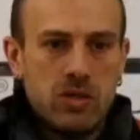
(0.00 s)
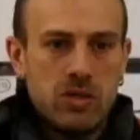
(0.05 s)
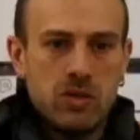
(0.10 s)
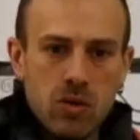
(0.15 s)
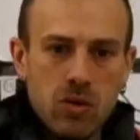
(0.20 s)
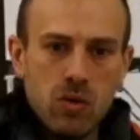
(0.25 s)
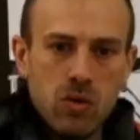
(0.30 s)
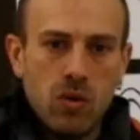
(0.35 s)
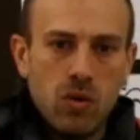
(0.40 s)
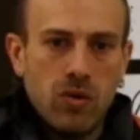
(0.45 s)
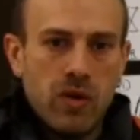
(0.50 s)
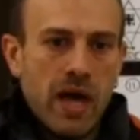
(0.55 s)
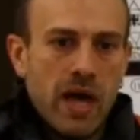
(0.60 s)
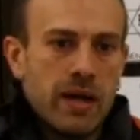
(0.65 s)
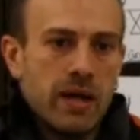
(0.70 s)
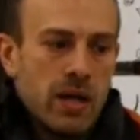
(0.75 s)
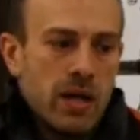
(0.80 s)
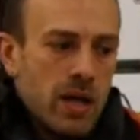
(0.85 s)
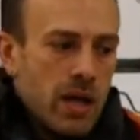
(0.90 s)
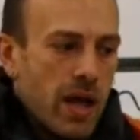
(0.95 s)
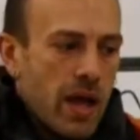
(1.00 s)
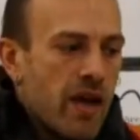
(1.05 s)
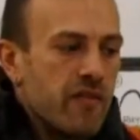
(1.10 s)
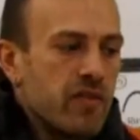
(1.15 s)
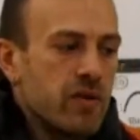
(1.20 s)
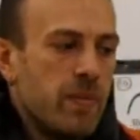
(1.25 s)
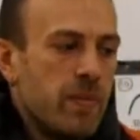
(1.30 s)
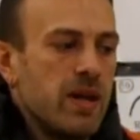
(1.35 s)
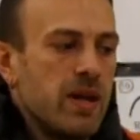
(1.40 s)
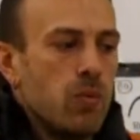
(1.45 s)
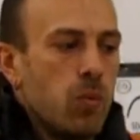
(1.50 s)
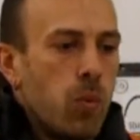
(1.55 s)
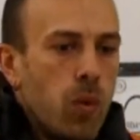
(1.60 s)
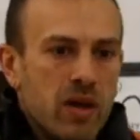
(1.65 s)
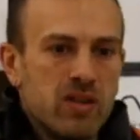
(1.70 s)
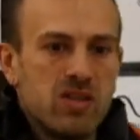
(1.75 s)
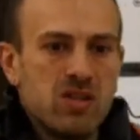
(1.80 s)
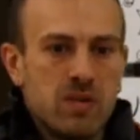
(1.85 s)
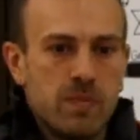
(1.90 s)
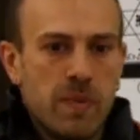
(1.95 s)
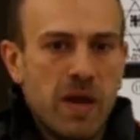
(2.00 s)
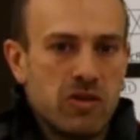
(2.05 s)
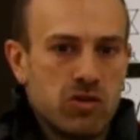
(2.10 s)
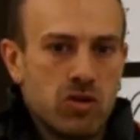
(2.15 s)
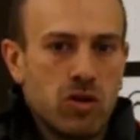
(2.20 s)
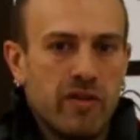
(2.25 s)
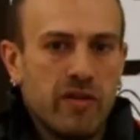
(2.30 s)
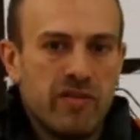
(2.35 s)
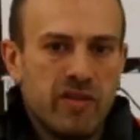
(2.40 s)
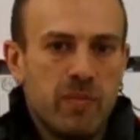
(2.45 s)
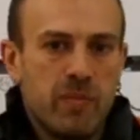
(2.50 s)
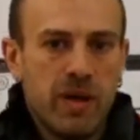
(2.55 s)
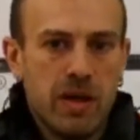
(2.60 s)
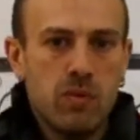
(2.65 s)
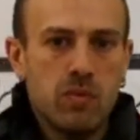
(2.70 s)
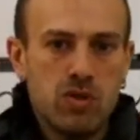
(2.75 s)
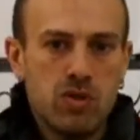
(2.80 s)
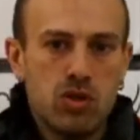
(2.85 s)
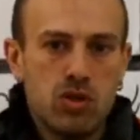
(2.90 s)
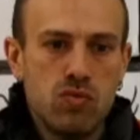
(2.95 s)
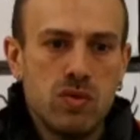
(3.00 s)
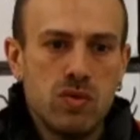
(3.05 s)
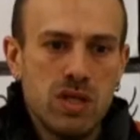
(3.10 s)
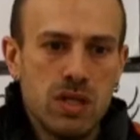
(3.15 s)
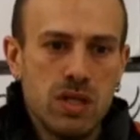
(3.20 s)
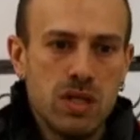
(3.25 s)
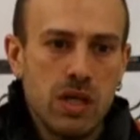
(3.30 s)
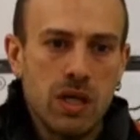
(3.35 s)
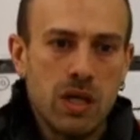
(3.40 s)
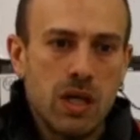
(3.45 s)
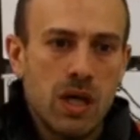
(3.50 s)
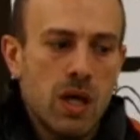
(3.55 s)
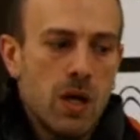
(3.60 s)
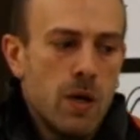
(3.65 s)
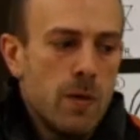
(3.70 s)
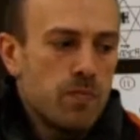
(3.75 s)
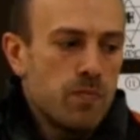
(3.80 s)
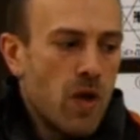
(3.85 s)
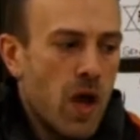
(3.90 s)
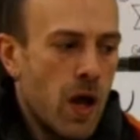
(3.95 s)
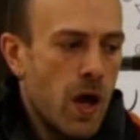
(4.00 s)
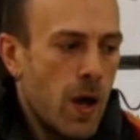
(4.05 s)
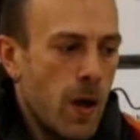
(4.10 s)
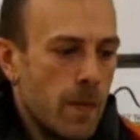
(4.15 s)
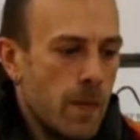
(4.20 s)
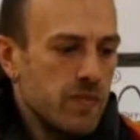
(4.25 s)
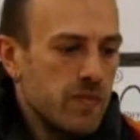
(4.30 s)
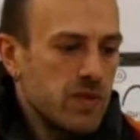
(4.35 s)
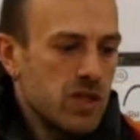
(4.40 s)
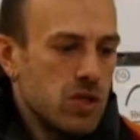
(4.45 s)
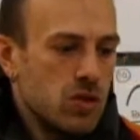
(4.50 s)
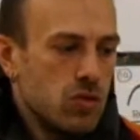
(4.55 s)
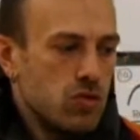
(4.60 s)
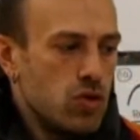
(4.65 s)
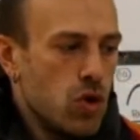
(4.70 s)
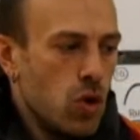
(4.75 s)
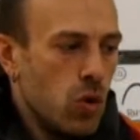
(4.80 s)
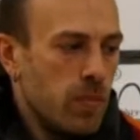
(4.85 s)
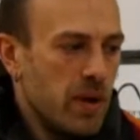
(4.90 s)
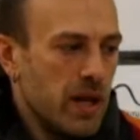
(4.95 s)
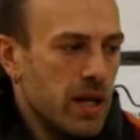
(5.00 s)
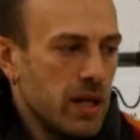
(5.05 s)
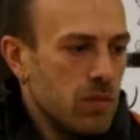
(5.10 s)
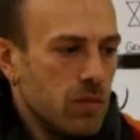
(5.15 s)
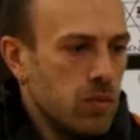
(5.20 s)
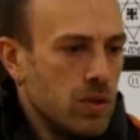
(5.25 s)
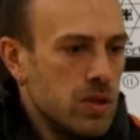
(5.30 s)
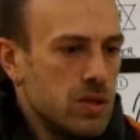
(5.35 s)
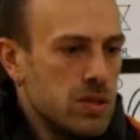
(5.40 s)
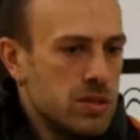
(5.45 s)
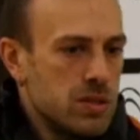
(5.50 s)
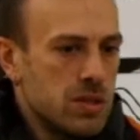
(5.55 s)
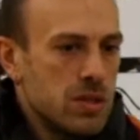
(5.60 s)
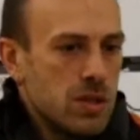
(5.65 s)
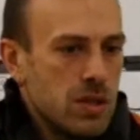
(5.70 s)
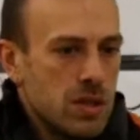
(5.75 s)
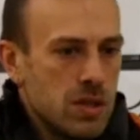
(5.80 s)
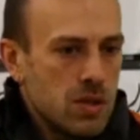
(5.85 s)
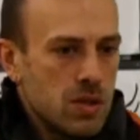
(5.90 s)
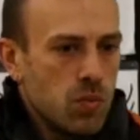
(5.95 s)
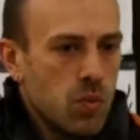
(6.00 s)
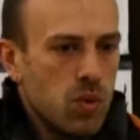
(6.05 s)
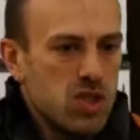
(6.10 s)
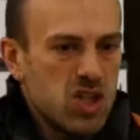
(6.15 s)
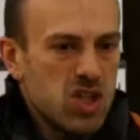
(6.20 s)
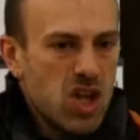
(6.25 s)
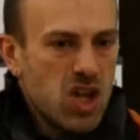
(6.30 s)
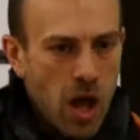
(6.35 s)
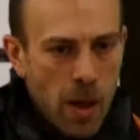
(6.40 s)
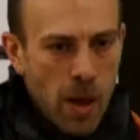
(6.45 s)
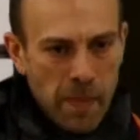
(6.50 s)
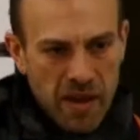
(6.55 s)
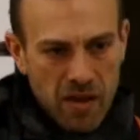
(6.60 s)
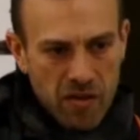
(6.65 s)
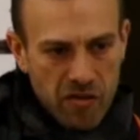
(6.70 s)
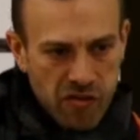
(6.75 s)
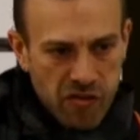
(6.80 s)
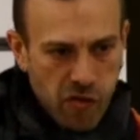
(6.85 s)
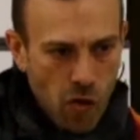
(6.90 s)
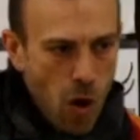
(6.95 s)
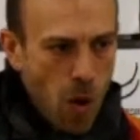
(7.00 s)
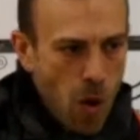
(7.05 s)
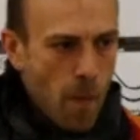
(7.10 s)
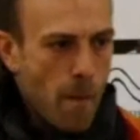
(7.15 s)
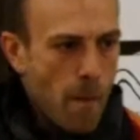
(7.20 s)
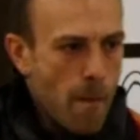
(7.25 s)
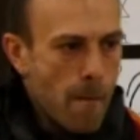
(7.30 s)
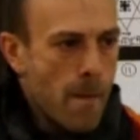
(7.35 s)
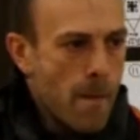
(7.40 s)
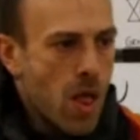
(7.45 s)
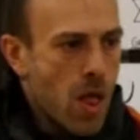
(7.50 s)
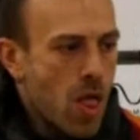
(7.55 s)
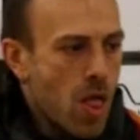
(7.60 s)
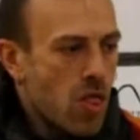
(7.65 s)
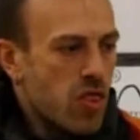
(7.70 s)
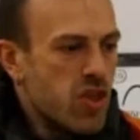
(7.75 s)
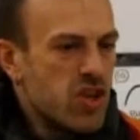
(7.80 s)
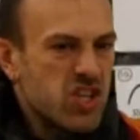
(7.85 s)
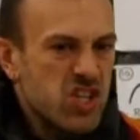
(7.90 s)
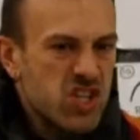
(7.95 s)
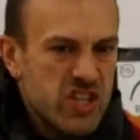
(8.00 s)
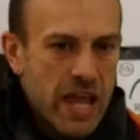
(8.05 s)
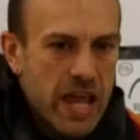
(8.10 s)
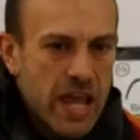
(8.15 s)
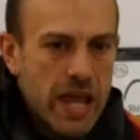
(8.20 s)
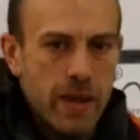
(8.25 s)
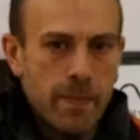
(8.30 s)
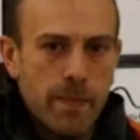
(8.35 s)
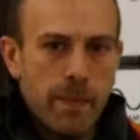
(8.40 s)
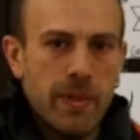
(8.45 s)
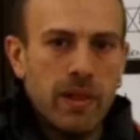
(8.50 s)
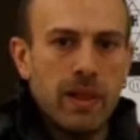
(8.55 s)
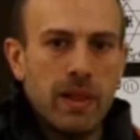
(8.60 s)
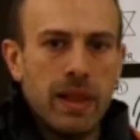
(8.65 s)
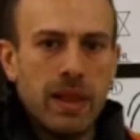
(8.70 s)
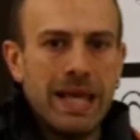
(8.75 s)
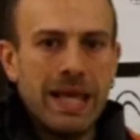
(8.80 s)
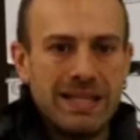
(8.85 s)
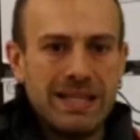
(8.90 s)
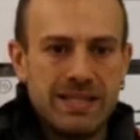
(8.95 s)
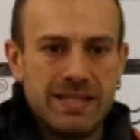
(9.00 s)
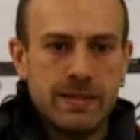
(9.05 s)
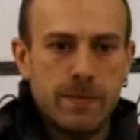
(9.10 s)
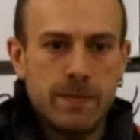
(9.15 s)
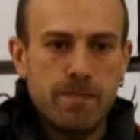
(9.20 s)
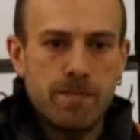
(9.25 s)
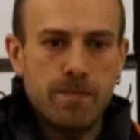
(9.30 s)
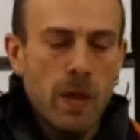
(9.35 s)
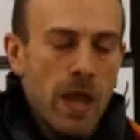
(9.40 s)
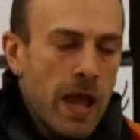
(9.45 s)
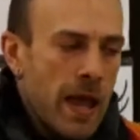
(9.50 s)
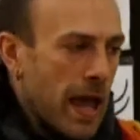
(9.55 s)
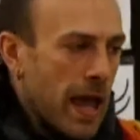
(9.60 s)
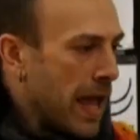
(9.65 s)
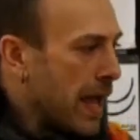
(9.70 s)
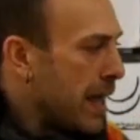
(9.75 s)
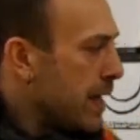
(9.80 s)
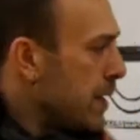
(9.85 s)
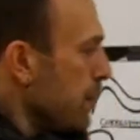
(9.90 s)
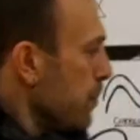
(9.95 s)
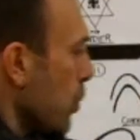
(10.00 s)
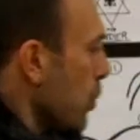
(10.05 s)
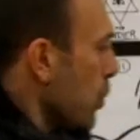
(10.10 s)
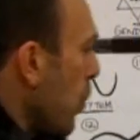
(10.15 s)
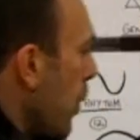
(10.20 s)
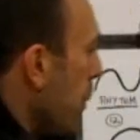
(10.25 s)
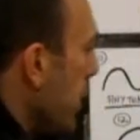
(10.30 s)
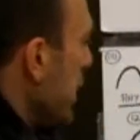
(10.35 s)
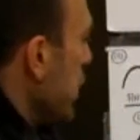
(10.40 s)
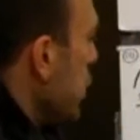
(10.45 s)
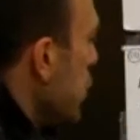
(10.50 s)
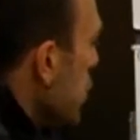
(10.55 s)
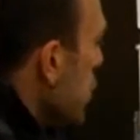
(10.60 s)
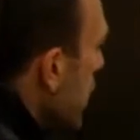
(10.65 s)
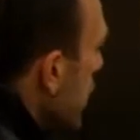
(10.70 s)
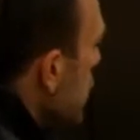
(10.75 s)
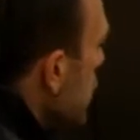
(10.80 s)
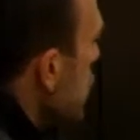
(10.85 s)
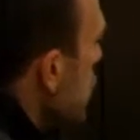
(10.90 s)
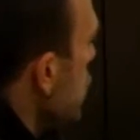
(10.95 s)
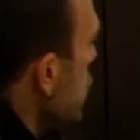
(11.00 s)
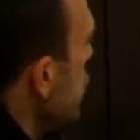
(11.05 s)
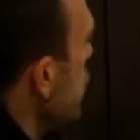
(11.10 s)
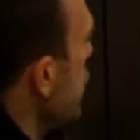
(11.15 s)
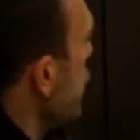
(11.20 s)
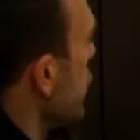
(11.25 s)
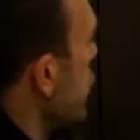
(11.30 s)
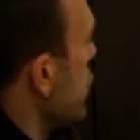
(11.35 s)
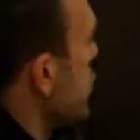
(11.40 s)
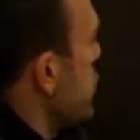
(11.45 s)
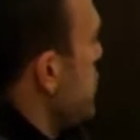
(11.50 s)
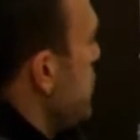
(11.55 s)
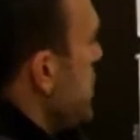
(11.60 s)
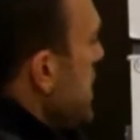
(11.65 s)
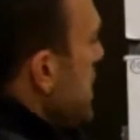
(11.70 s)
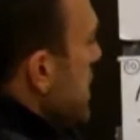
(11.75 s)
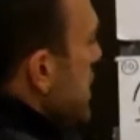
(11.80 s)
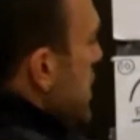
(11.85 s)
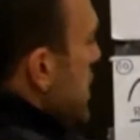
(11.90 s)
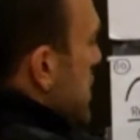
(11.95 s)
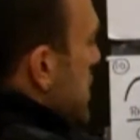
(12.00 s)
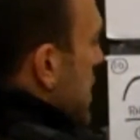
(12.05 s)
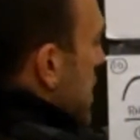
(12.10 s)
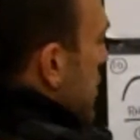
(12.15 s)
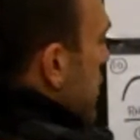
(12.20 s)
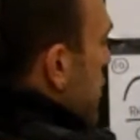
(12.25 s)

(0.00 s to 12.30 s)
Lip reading: my soul, that everybody was special, everybody was unique. Nobody was coming from the same place. And when we look at the universe being this